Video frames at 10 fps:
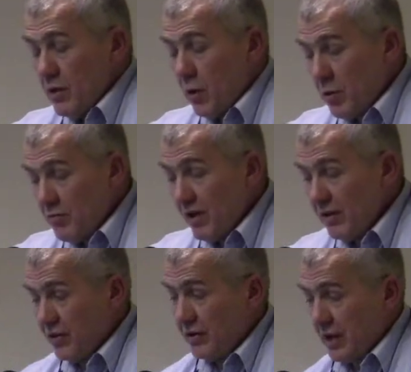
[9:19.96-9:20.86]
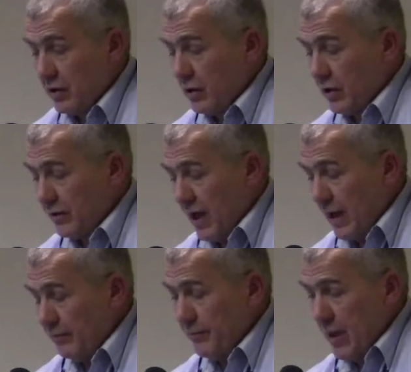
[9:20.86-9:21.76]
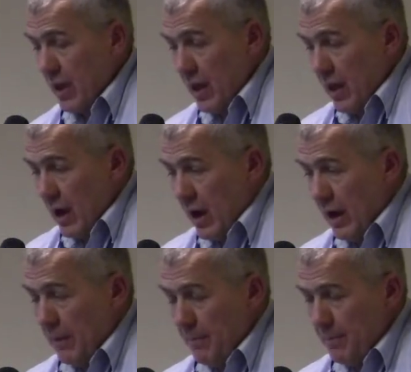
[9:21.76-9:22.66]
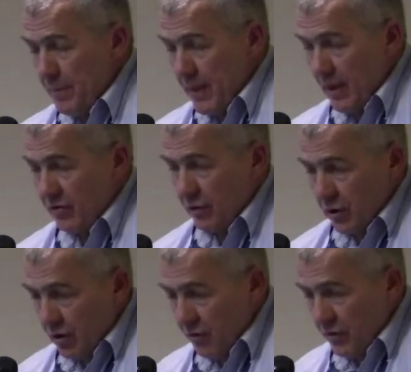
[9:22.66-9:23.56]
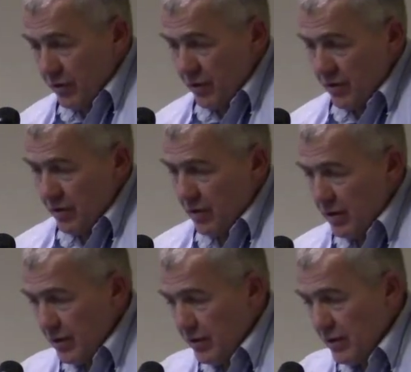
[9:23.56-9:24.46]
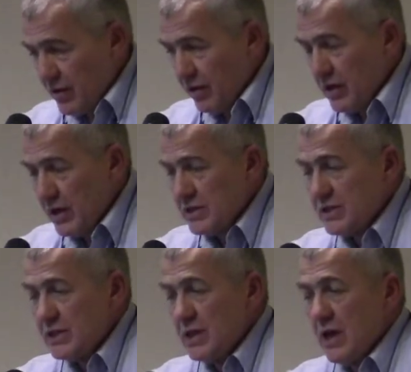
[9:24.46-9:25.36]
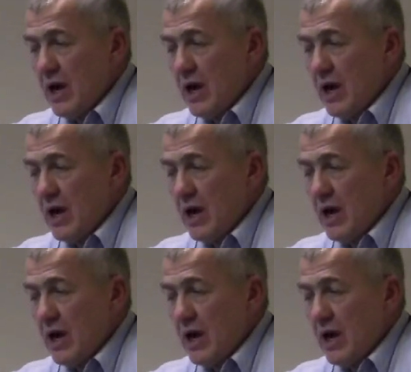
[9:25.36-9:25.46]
So I'd invite you to take a look at that. Um, as you look over this, this list,